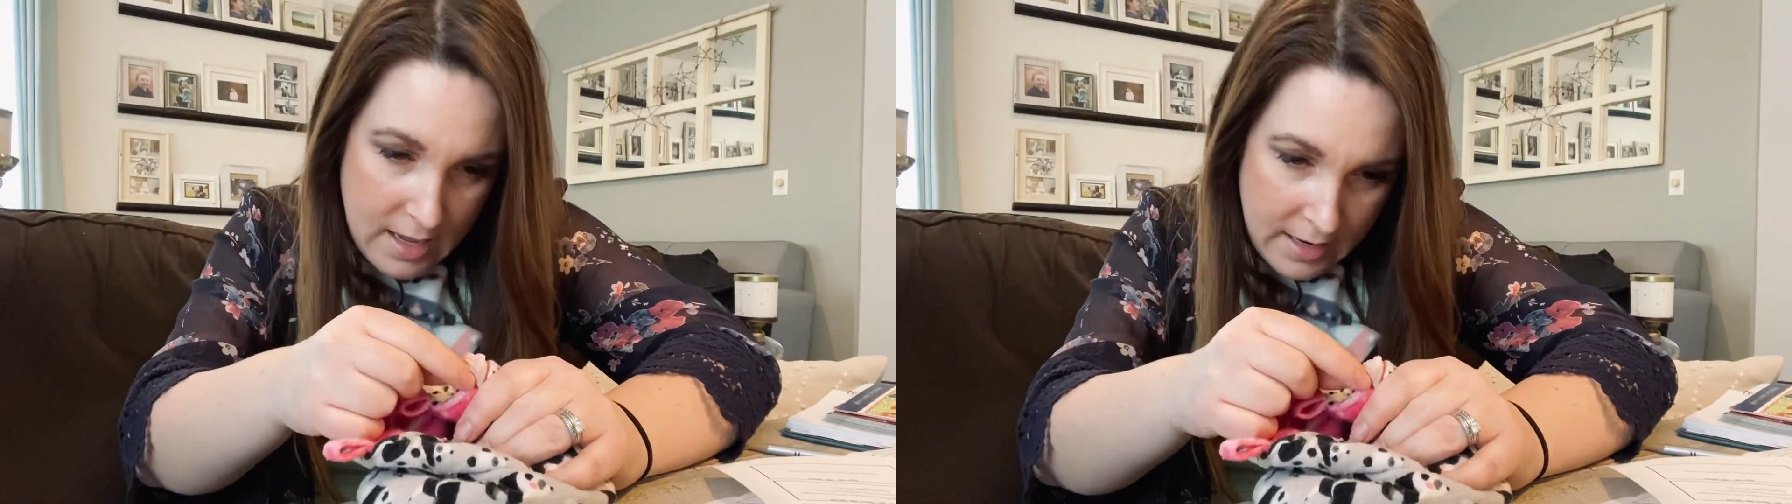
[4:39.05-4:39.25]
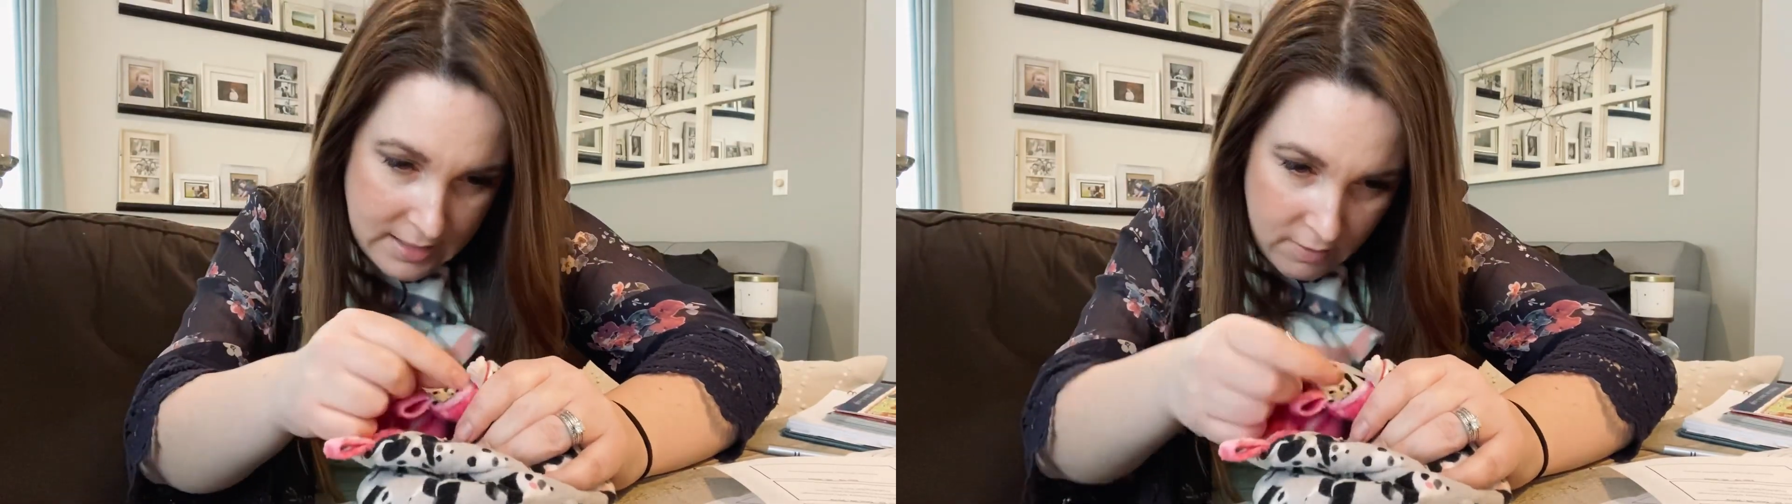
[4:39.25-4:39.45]

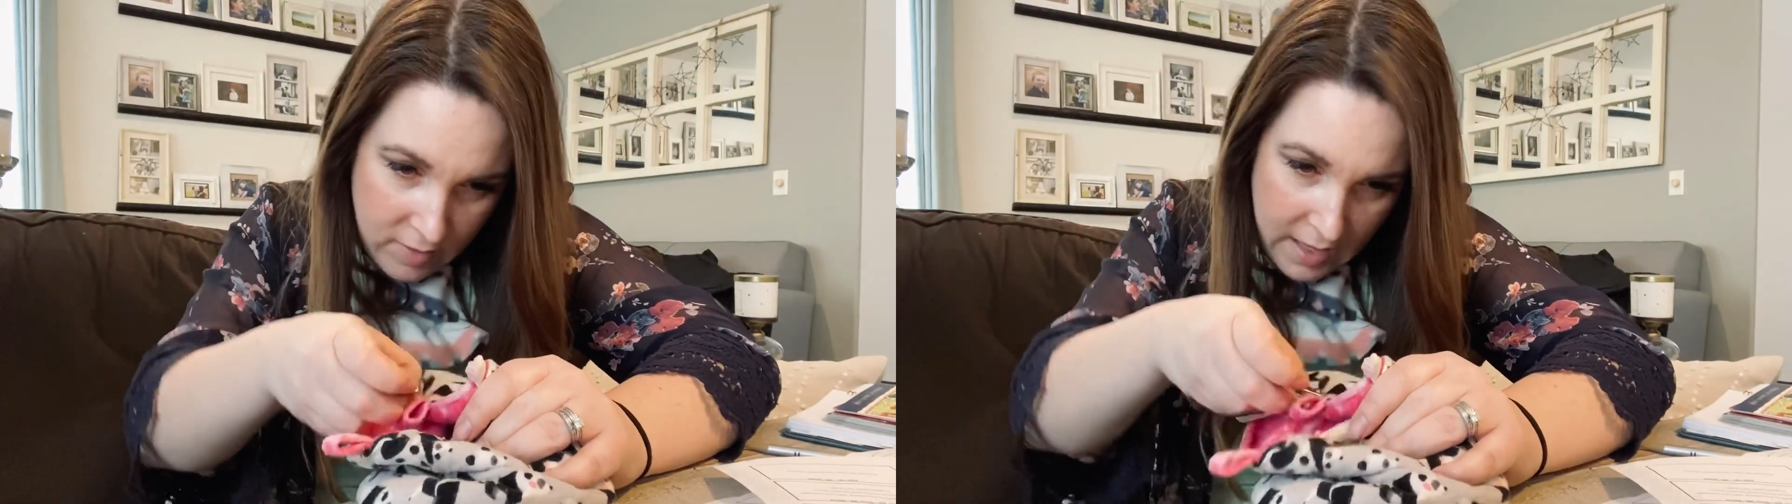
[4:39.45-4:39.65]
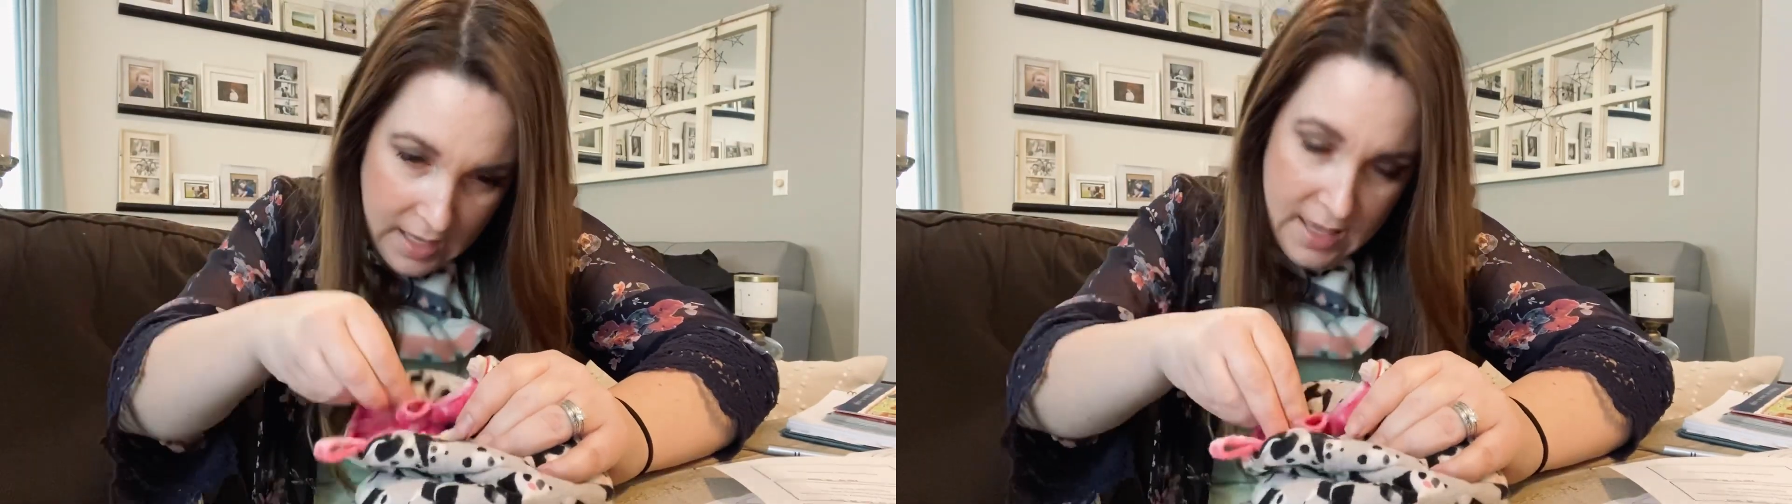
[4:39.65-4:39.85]
because if
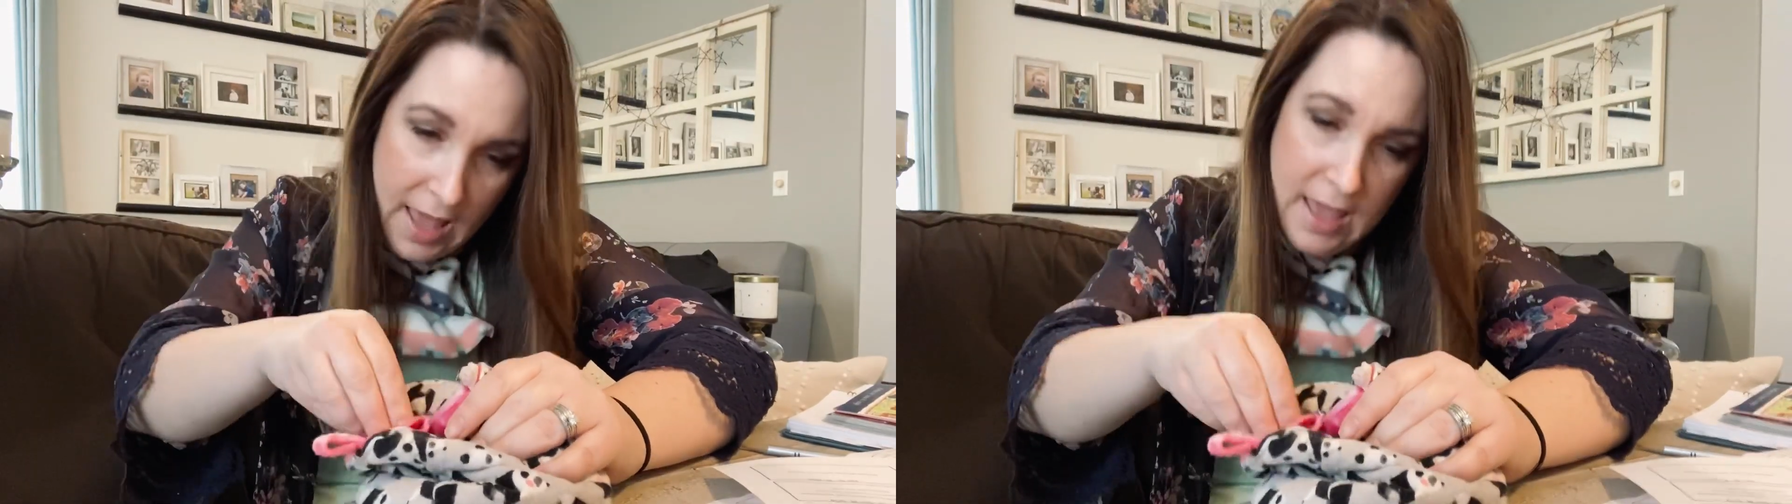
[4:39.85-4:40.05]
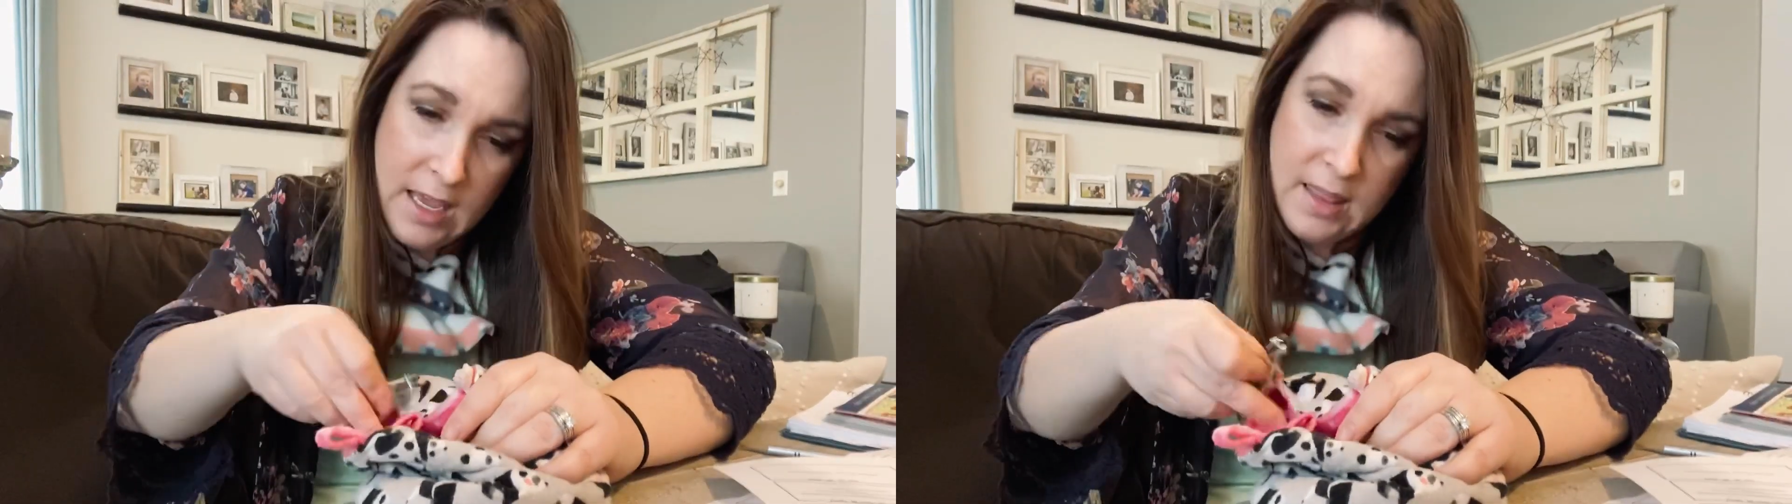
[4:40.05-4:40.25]
they yank,